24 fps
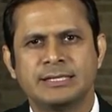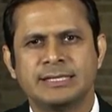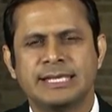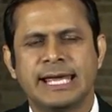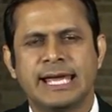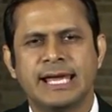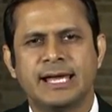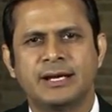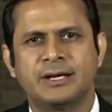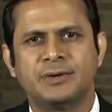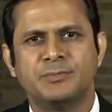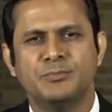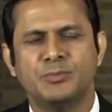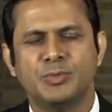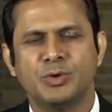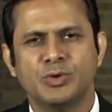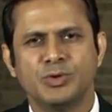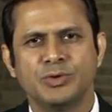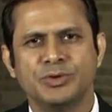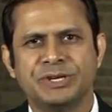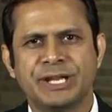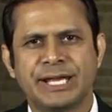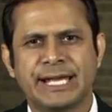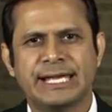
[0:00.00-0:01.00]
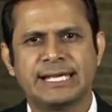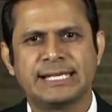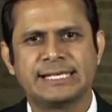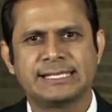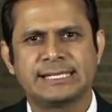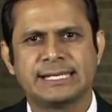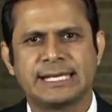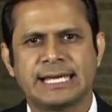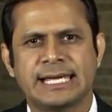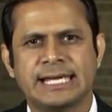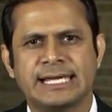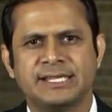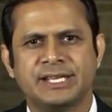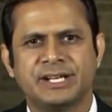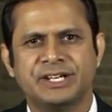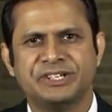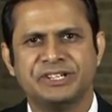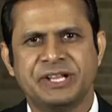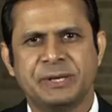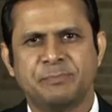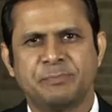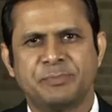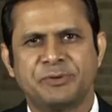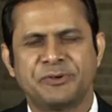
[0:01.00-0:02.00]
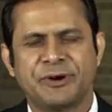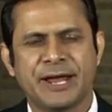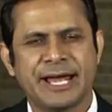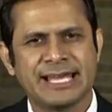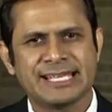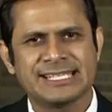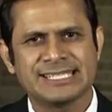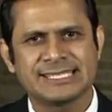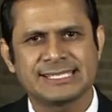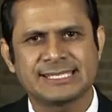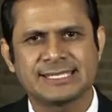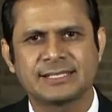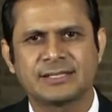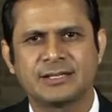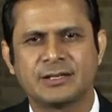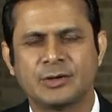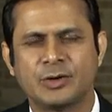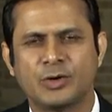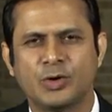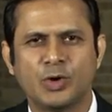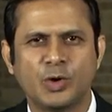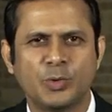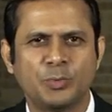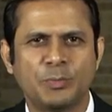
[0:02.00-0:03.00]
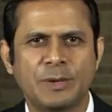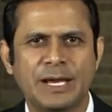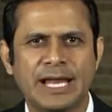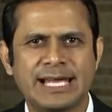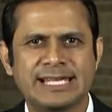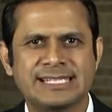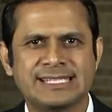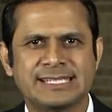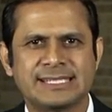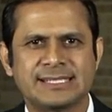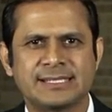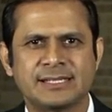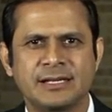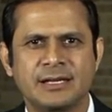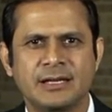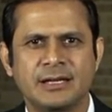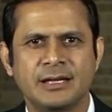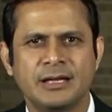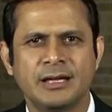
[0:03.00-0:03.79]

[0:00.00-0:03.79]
their mood is either depressed, hopeless,